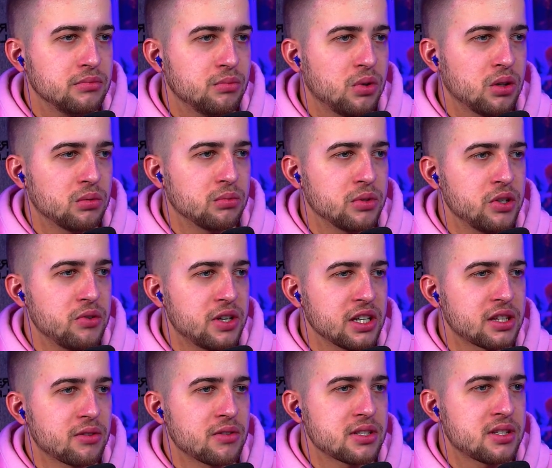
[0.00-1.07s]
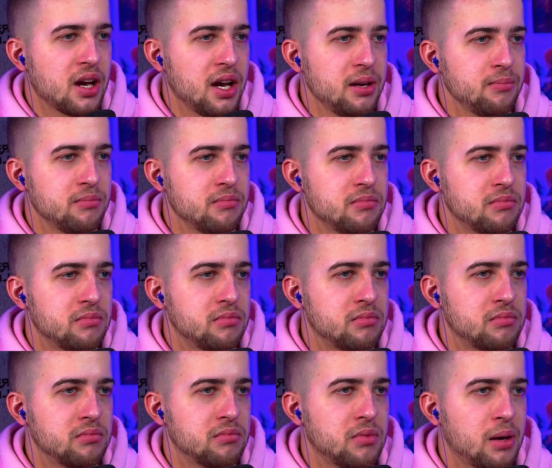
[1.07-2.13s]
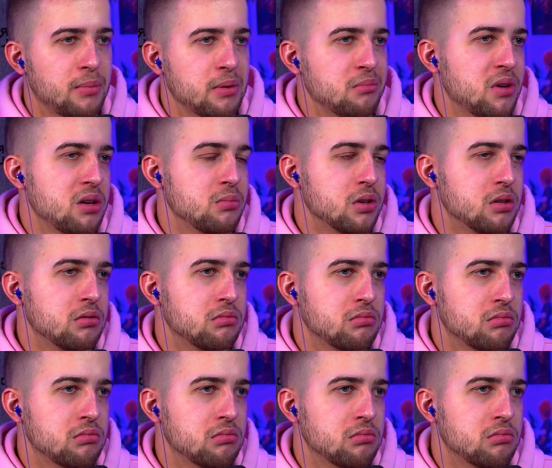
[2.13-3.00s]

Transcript: Well, will you get there in time? I mean, maybe.